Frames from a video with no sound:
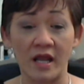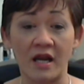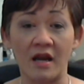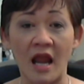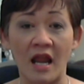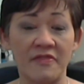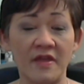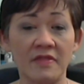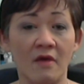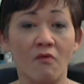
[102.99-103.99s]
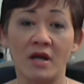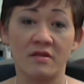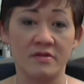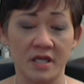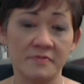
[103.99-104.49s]
And I think that one
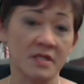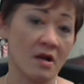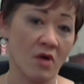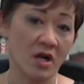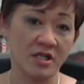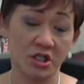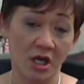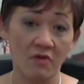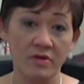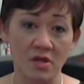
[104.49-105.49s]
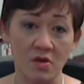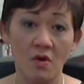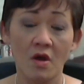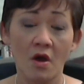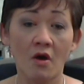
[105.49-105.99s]
of the tips that I wanted to share with
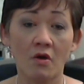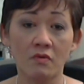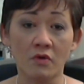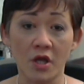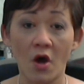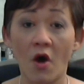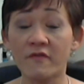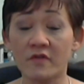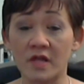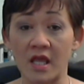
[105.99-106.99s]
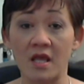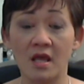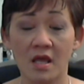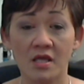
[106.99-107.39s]
you would hopefully,